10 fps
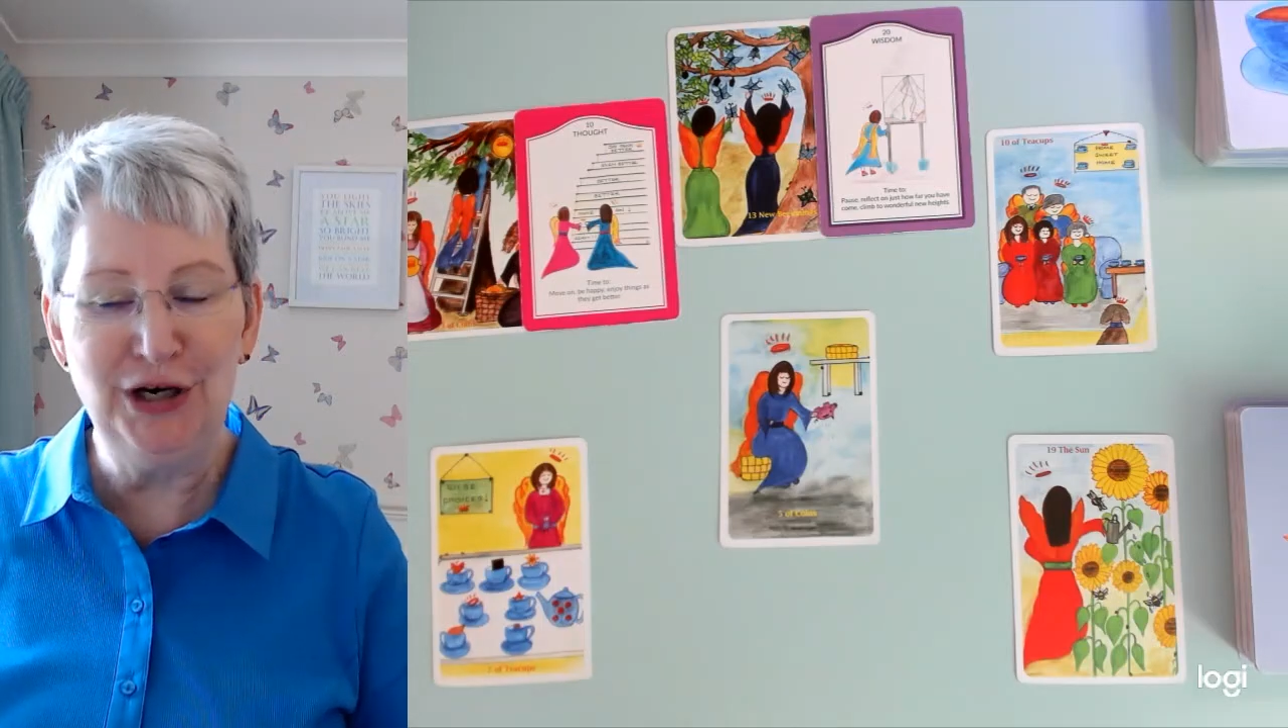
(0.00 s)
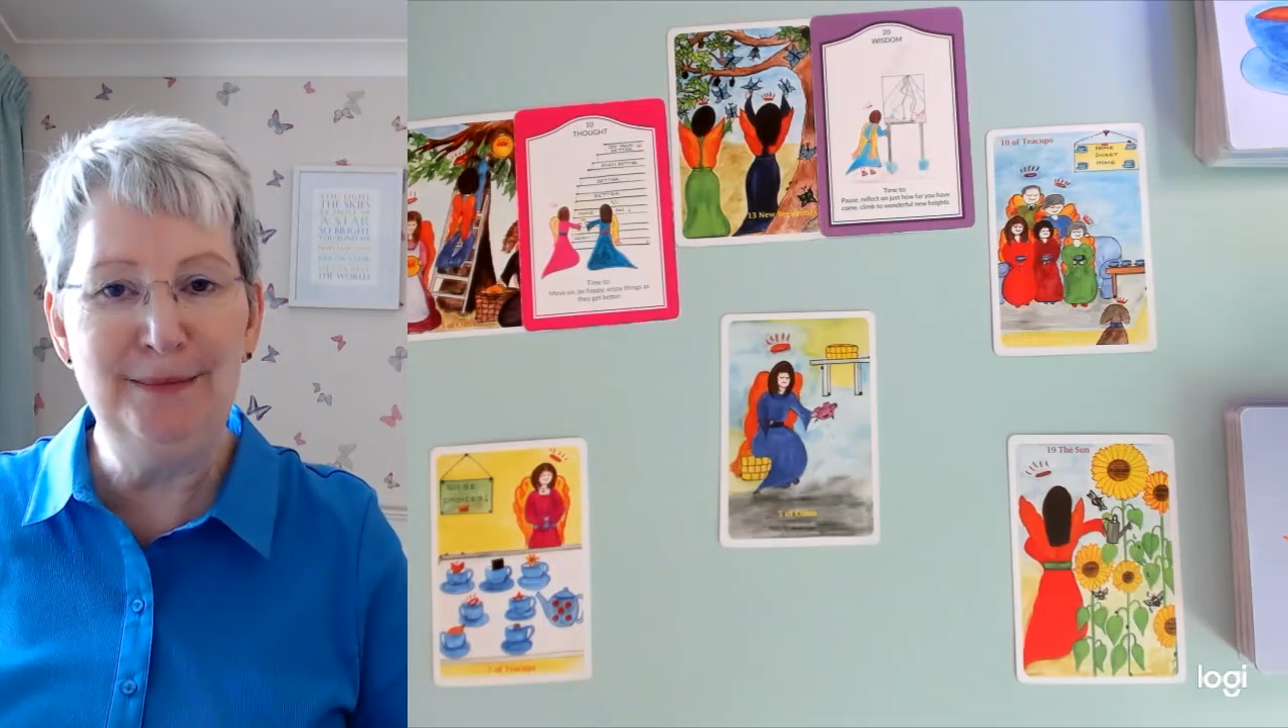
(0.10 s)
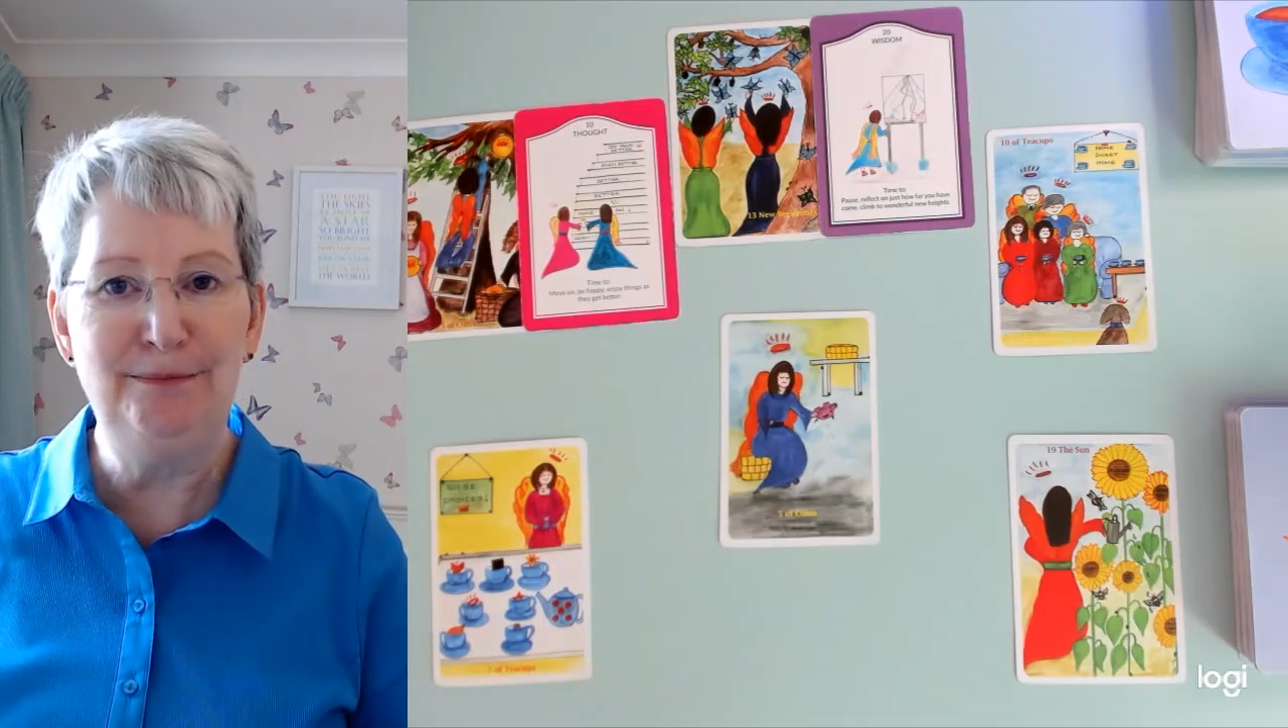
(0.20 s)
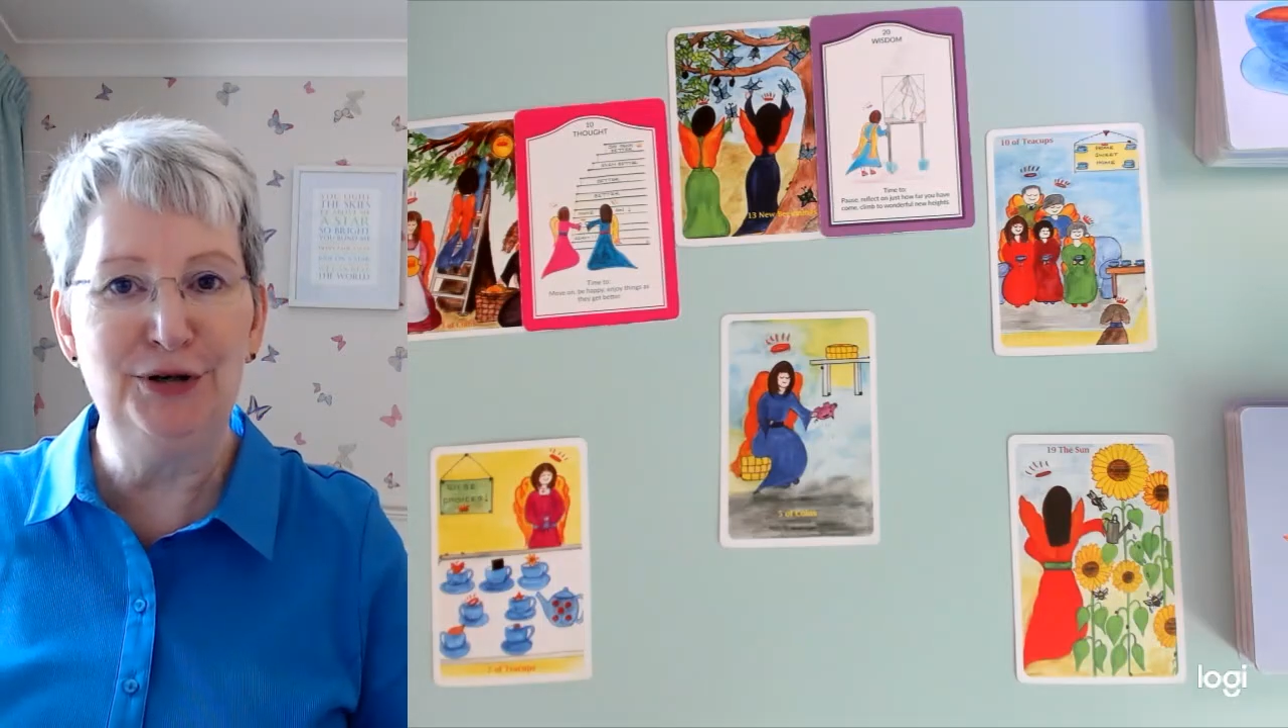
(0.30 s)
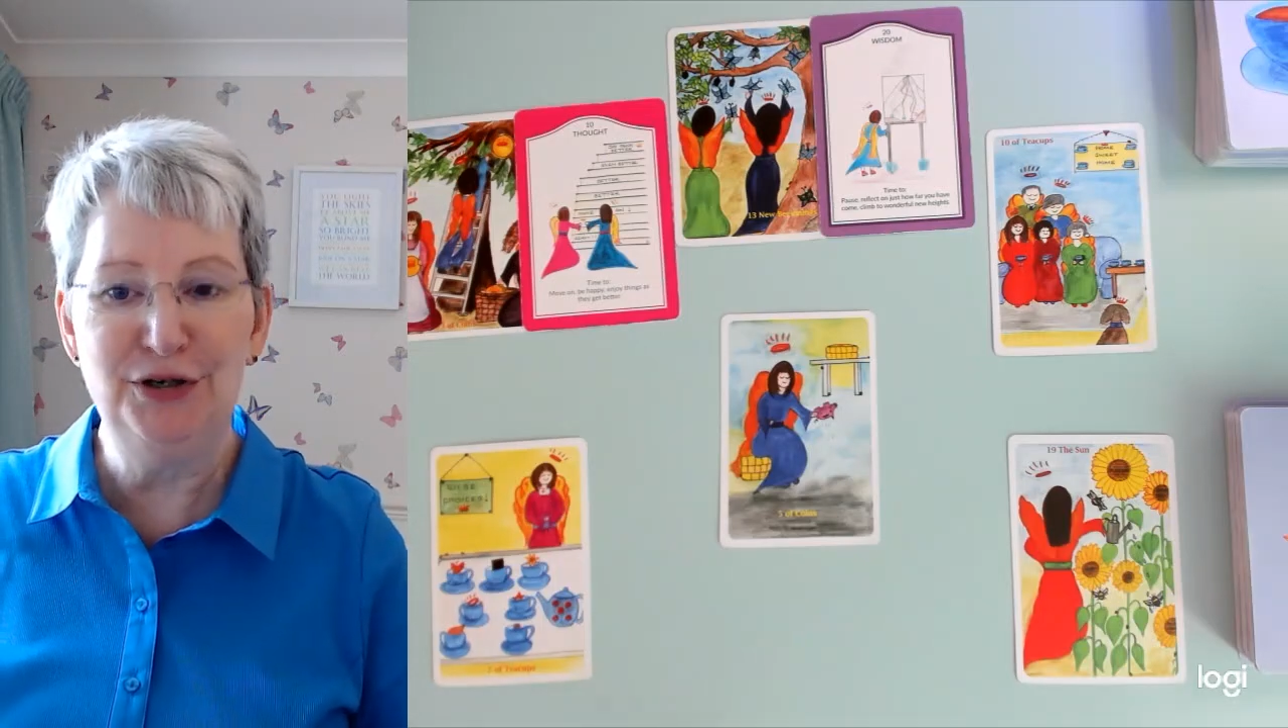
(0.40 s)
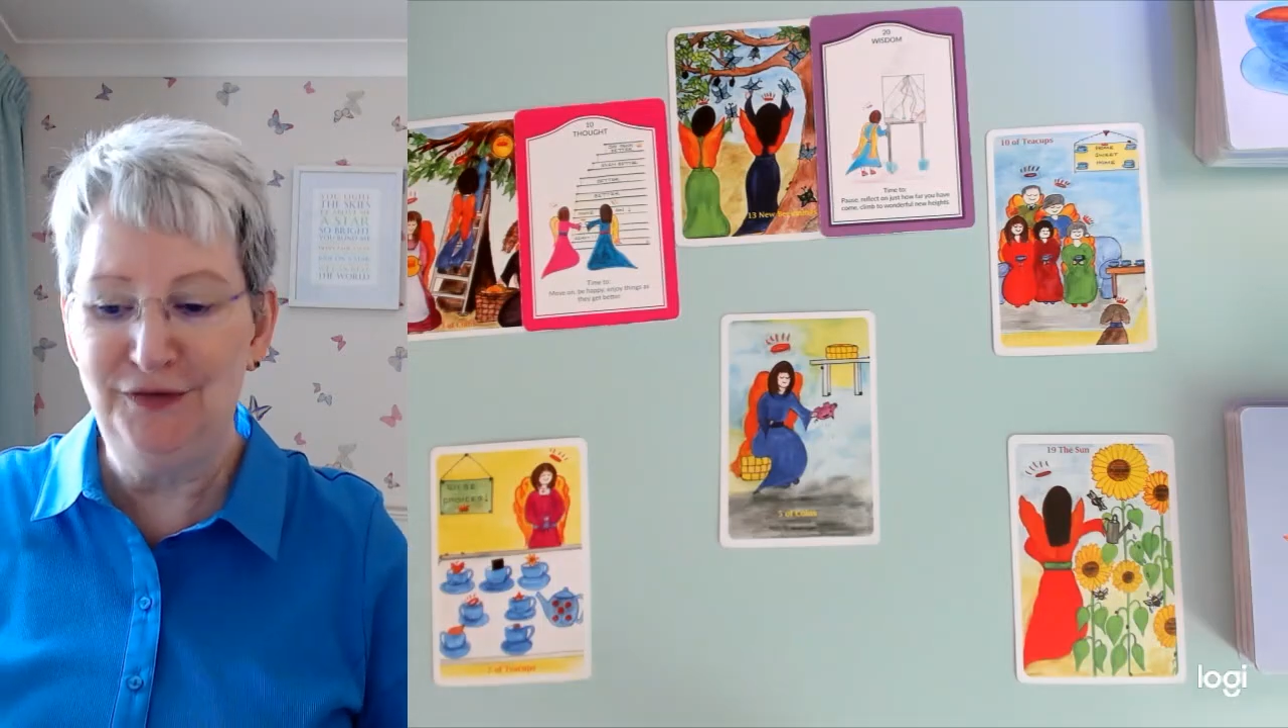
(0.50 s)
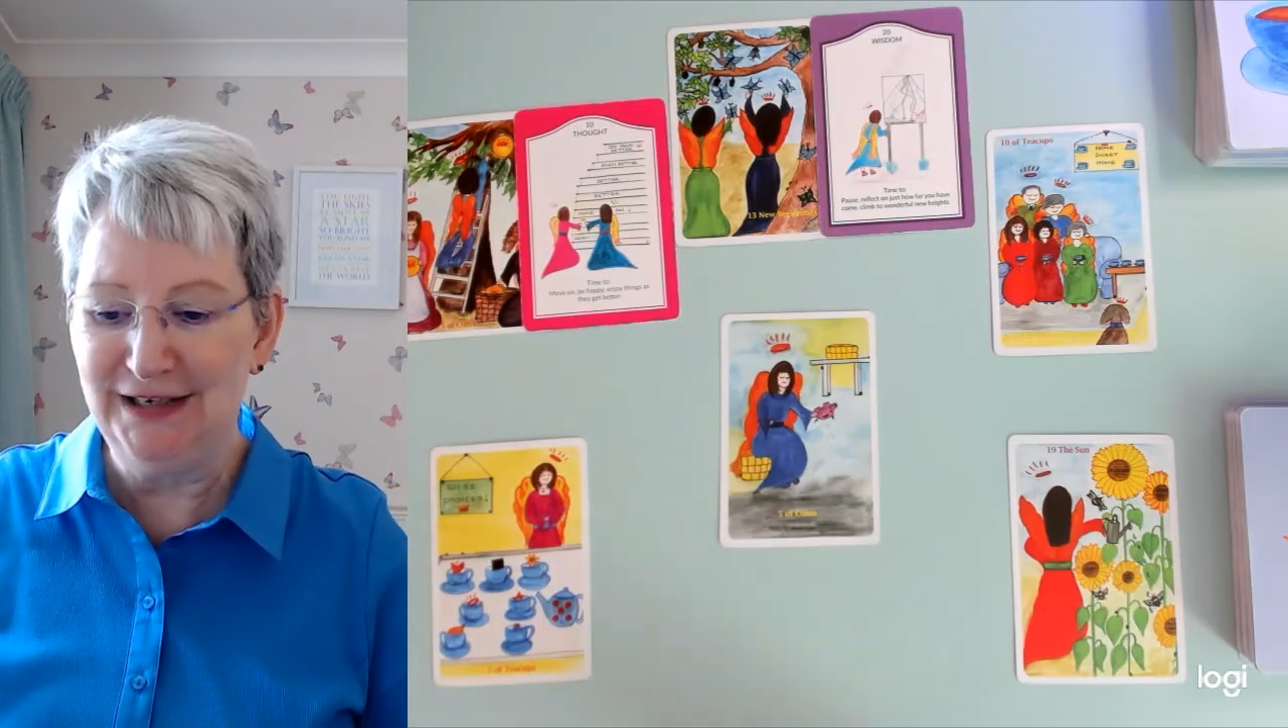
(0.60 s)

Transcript: improved